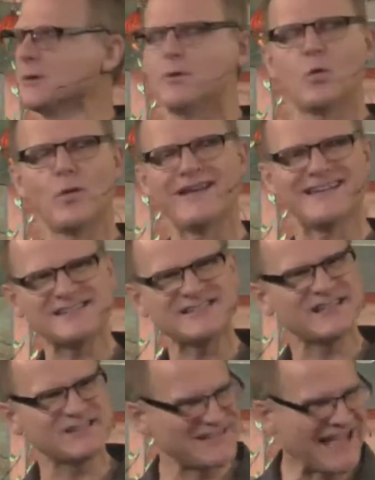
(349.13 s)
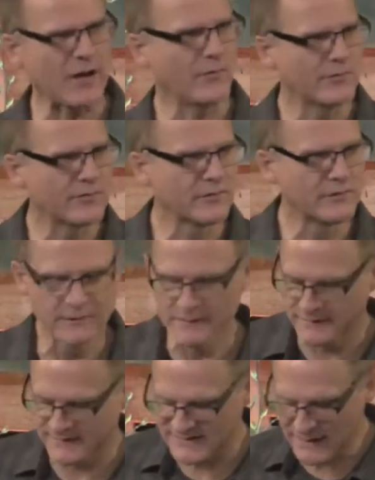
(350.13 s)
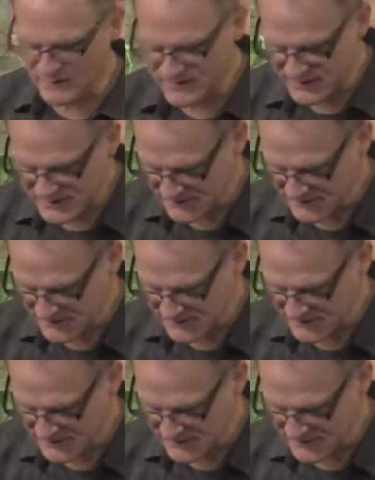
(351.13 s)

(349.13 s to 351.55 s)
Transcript: But what is this sound? It tells us